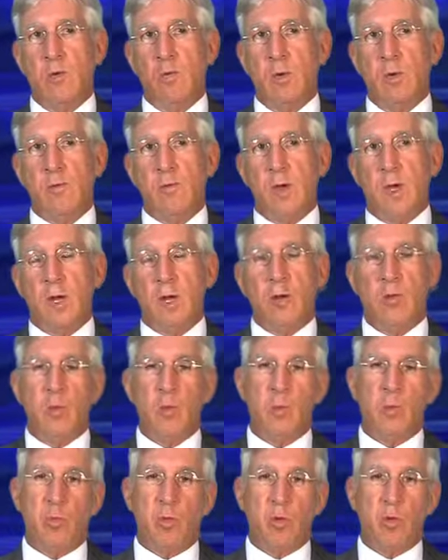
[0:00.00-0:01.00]
We've got a
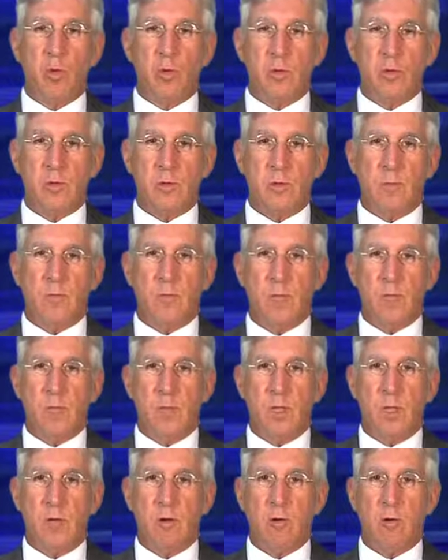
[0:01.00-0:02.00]
group of brokers
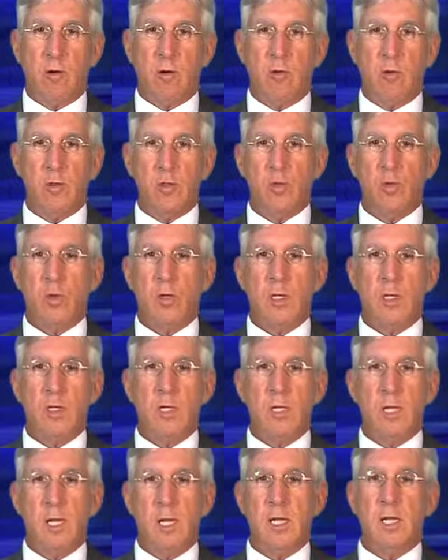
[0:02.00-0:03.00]
that are always willing
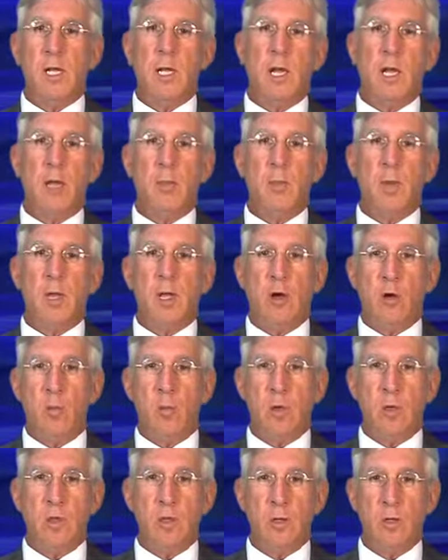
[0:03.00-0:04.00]
to take time and
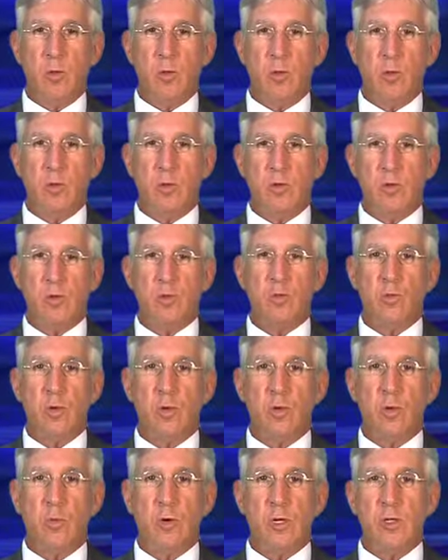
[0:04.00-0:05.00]
help the other brokers
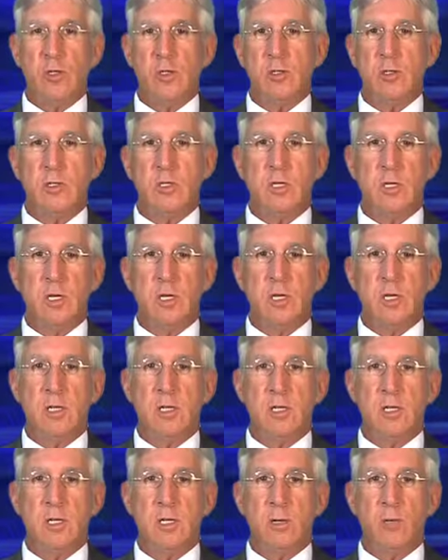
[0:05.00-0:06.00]
with questions
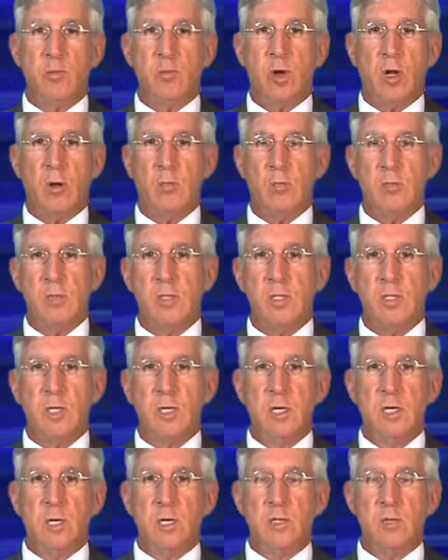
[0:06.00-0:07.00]
and uh, problems.
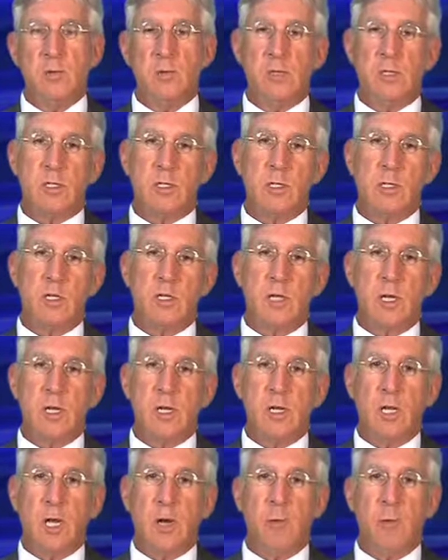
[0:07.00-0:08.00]
So it's uh,
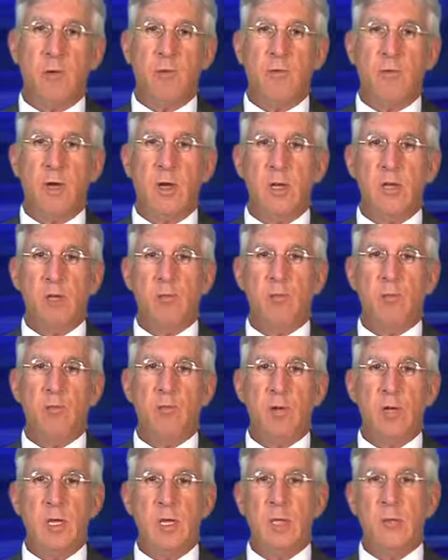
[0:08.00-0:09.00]
not uncommon to find two or
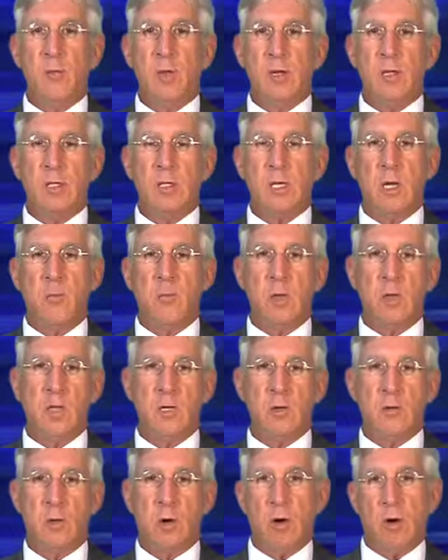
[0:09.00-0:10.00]
three emails coming
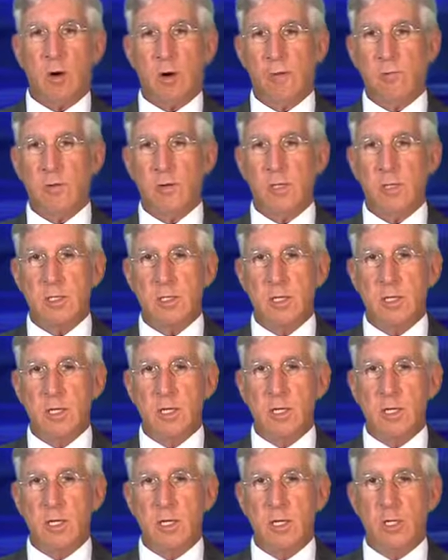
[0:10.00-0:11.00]
into our office
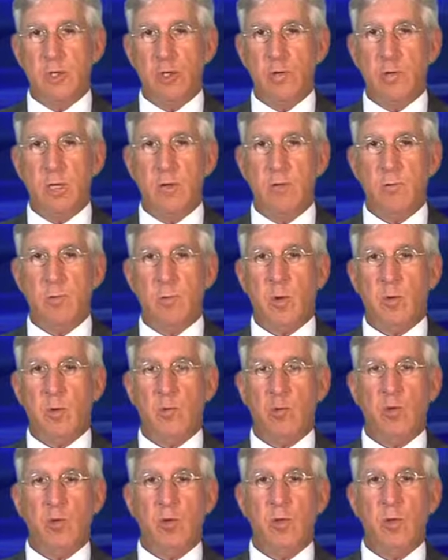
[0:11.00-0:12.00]
each week from a
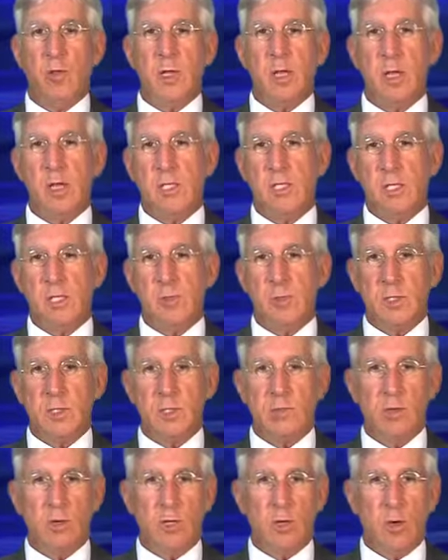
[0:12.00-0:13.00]
broker that has a
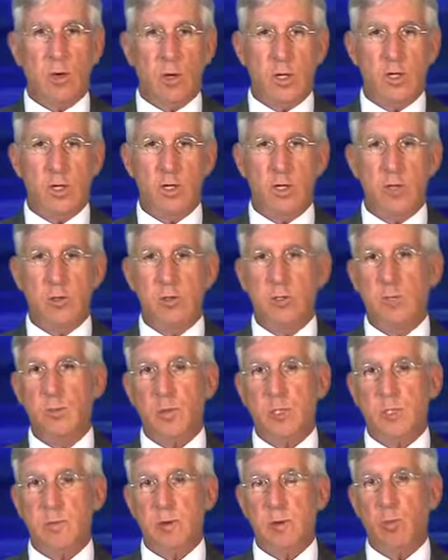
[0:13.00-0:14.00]
specific question,
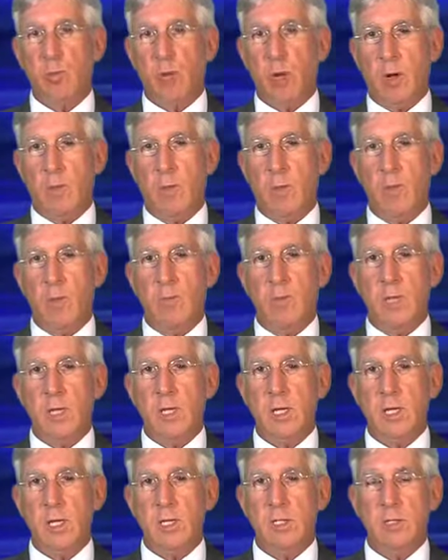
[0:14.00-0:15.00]
specific problem
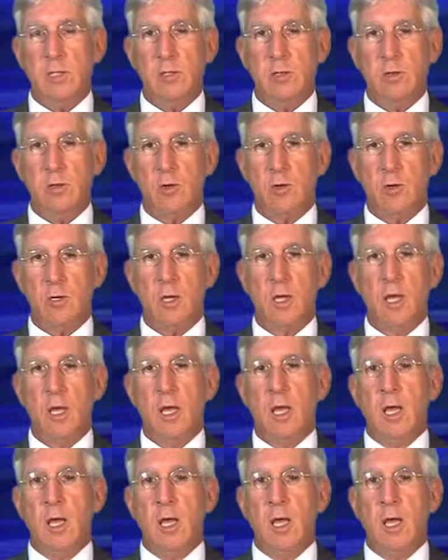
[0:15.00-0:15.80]
that he's incurred,